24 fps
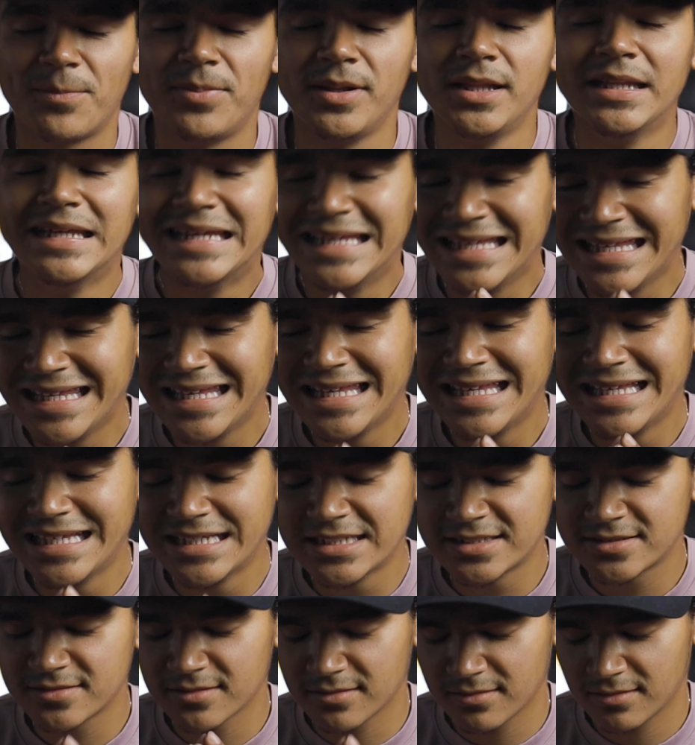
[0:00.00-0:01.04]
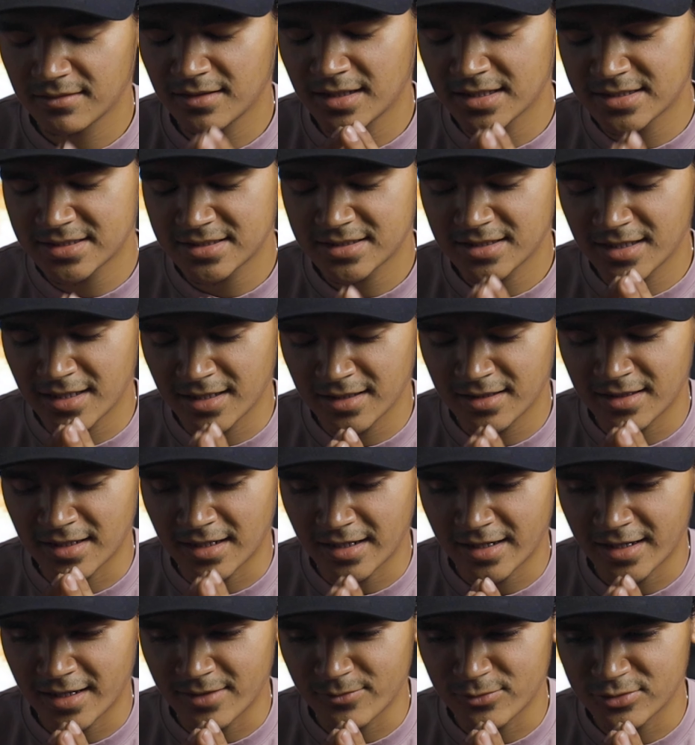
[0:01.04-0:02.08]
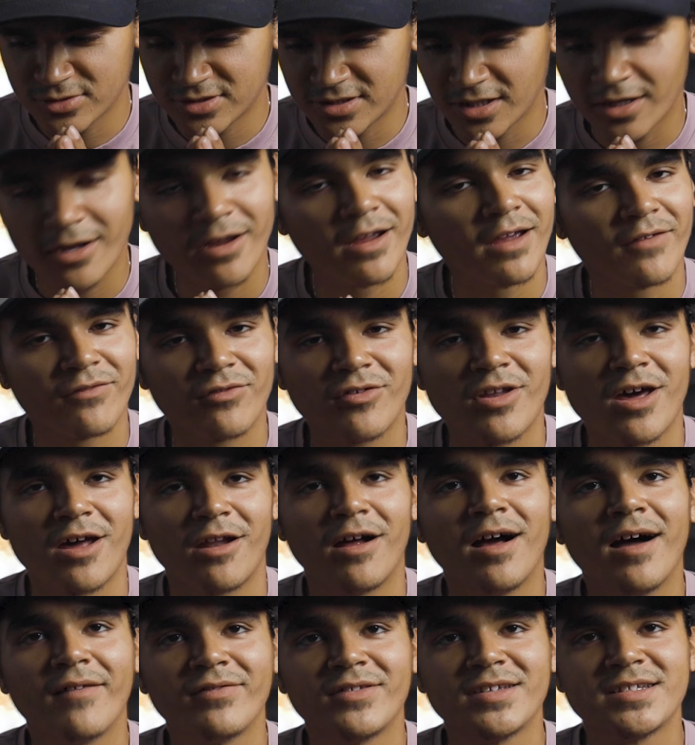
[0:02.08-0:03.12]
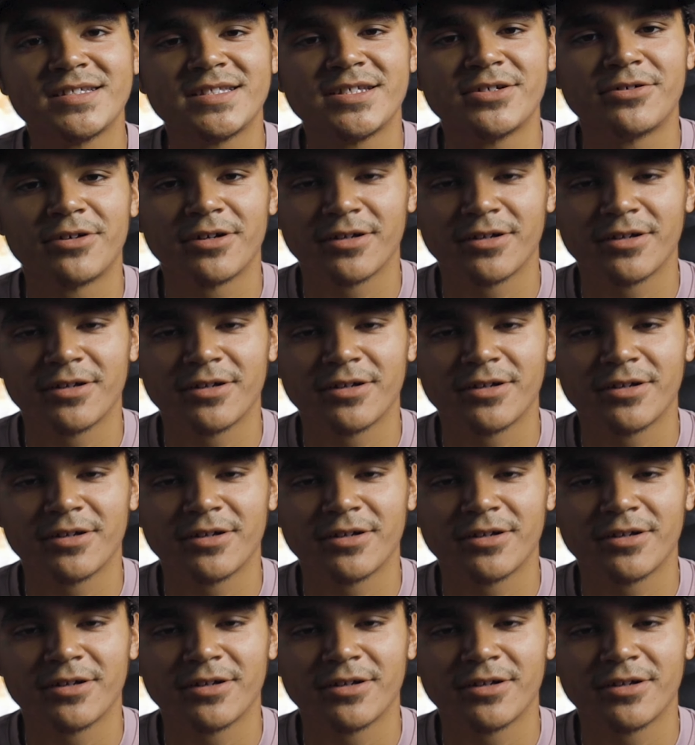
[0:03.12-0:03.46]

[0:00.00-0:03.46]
Please, let's get that camo sticker. If not, I'll have to steal